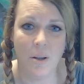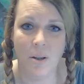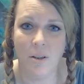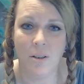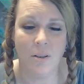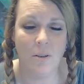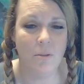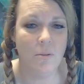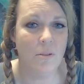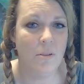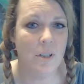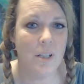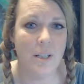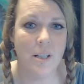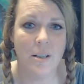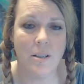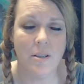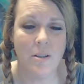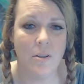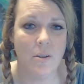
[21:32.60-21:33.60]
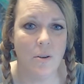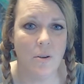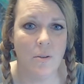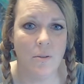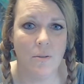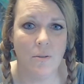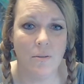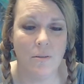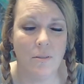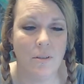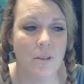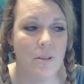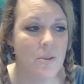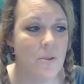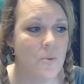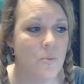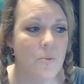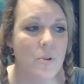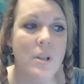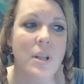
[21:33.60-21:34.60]
Oh goodness, no.
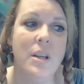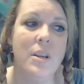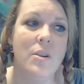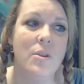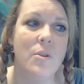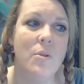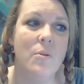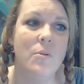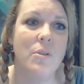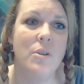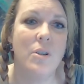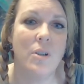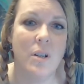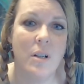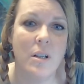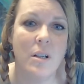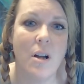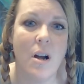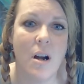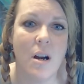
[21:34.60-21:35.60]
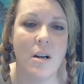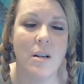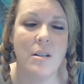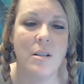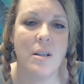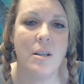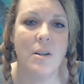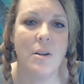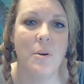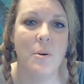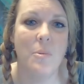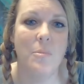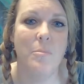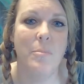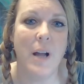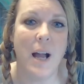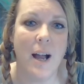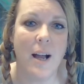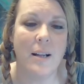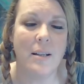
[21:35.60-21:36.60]
There's really no good cards and no
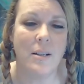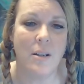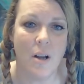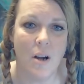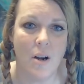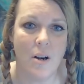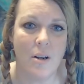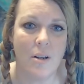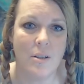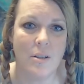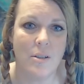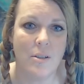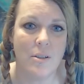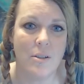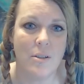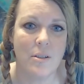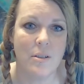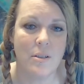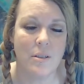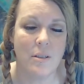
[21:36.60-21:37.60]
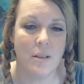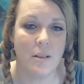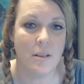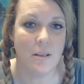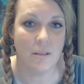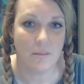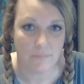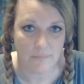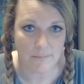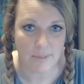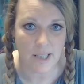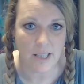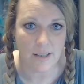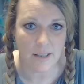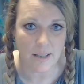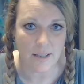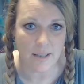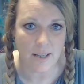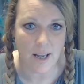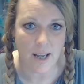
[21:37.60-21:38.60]
bad cards in
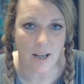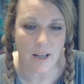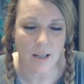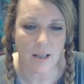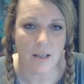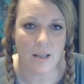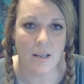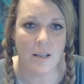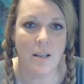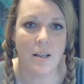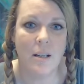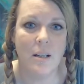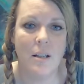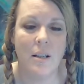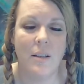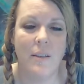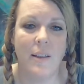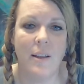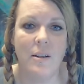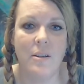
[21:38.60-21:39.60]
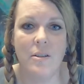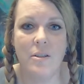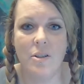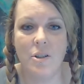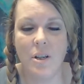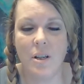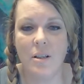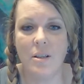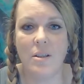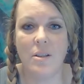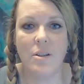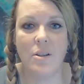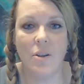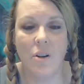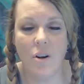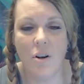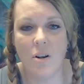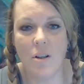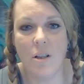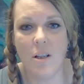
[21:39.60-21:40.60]
the deck. They are just
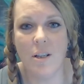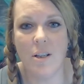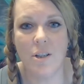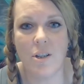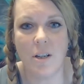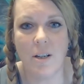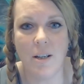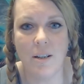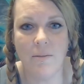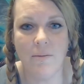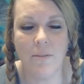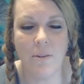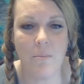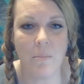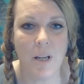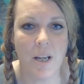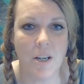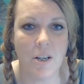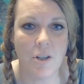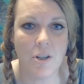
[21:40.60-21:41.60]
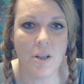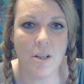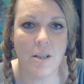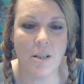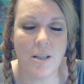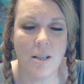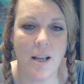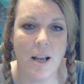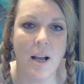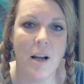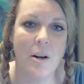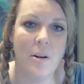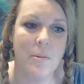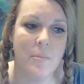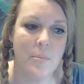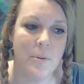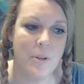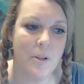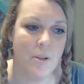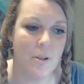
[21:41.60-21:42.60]
knowledge and information to
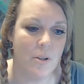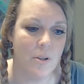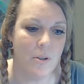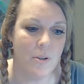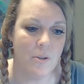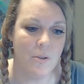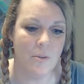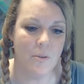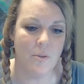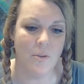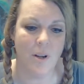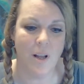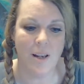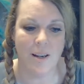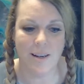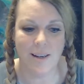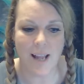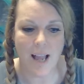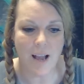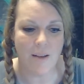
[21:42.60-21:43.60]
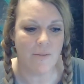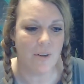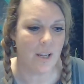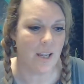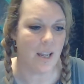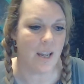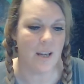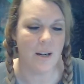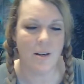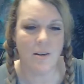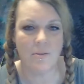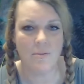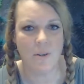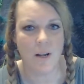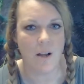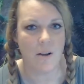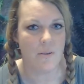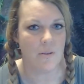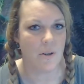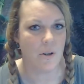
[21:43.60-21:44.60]
help you navigate
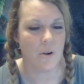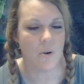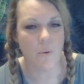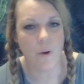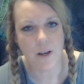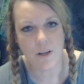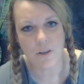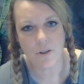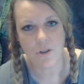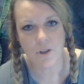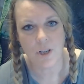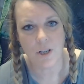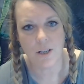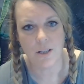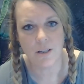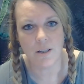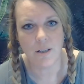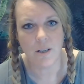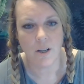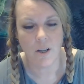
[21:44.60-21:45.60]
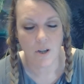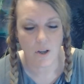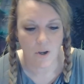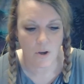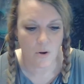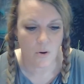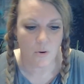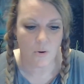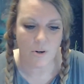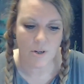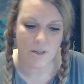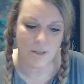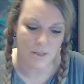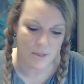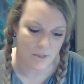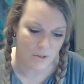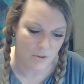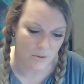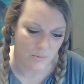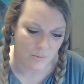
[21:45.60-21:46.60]
around a question or a
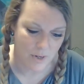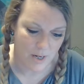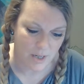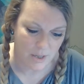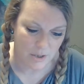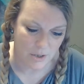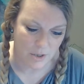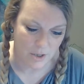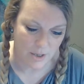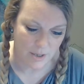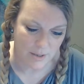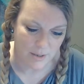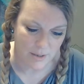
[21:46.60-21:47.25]
situation.